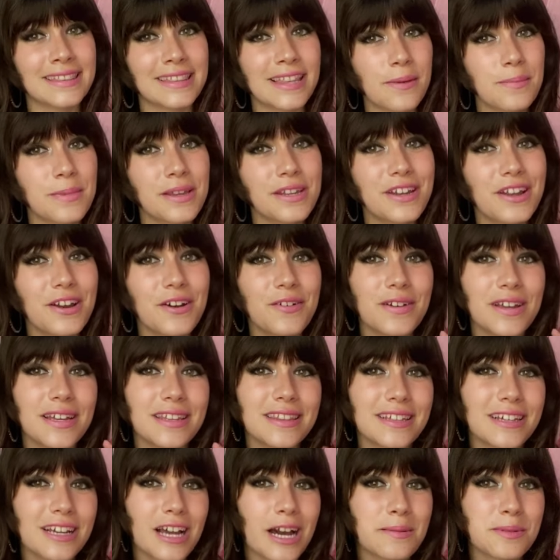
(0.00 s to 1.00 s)
Let me know
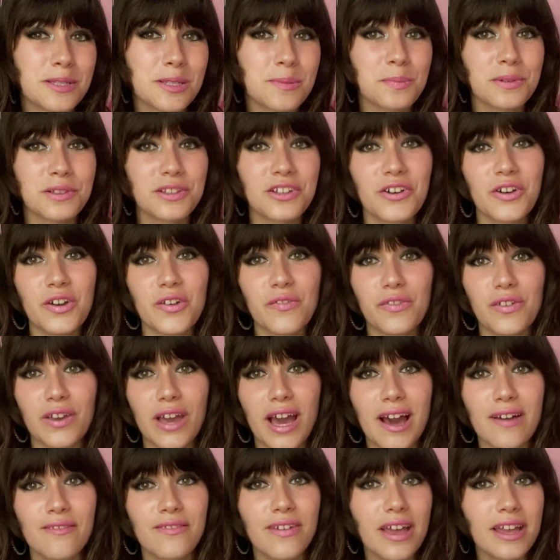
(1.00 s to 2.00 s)
in the comments below if you
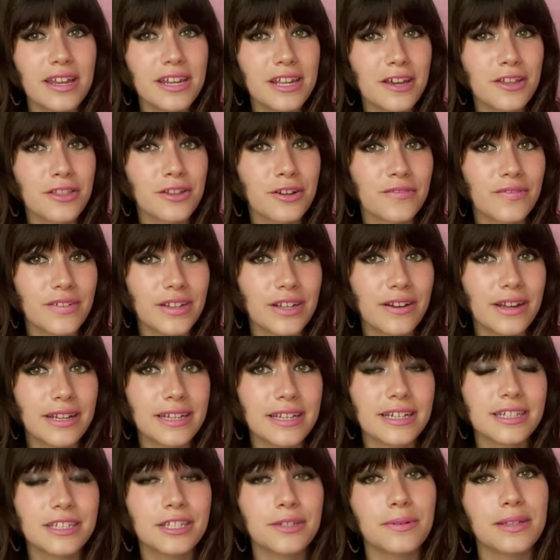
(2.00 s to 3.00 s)
have any other video
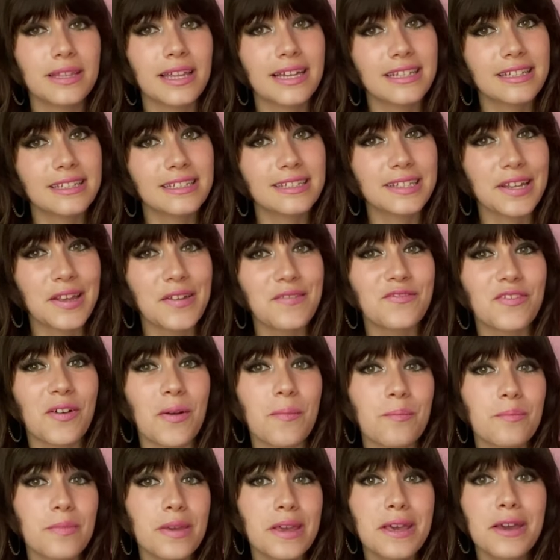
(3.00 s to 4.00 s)
ideas you would like to see
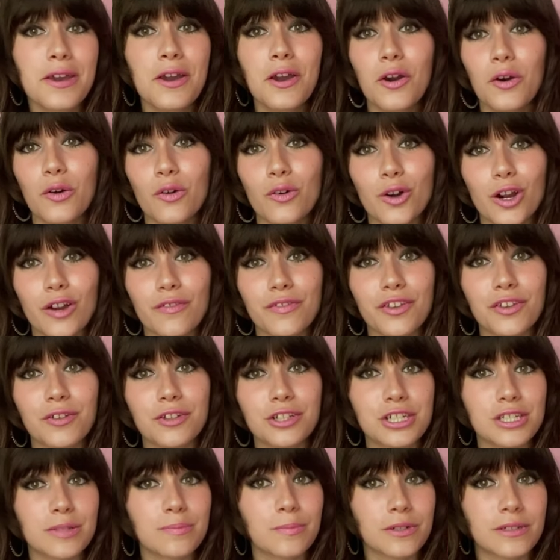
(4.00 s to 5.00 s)
from me or if you
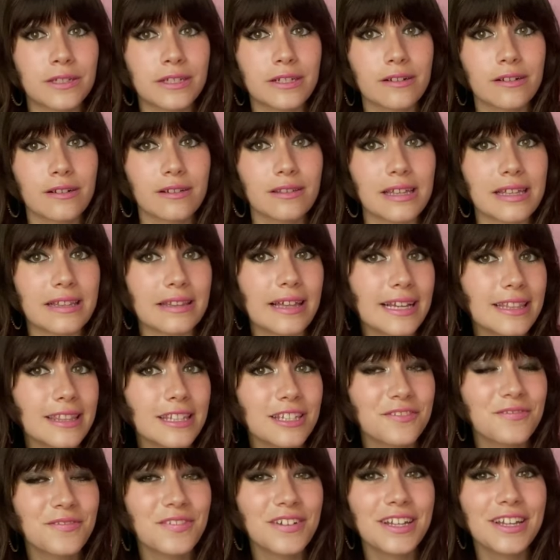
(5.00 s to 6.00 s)
just particularly like
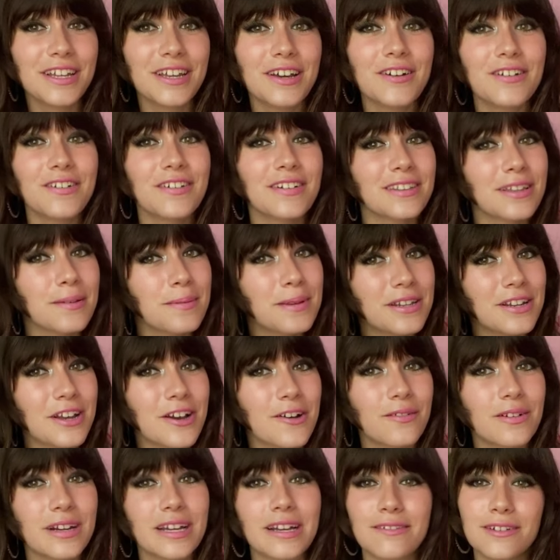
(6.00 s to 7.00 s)
this video. Let me
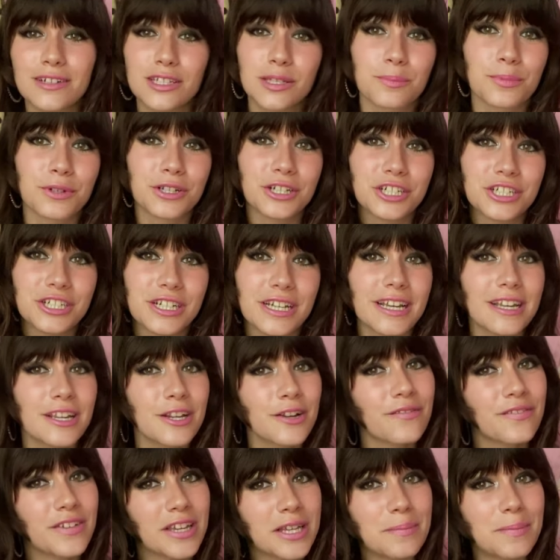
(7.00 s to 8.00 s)
know. I always appreciate
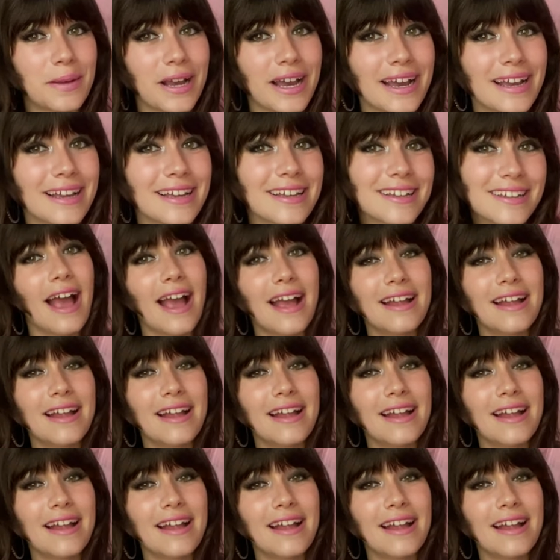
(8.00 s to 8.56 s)
your feedback.